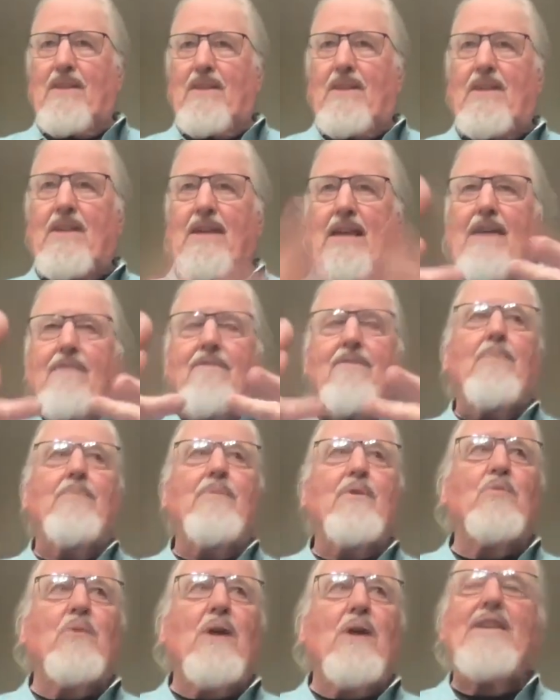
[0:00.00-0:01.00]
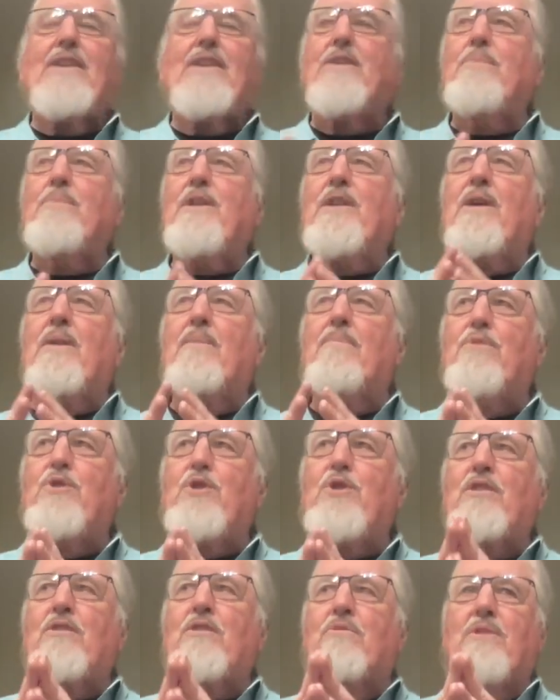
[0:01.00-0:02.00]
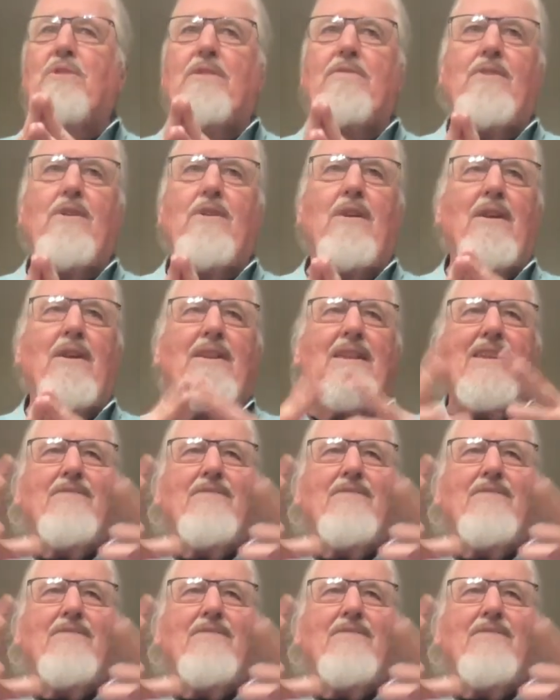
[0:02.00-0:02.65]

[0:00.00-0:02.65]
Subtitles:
he gave them the right to become children of God,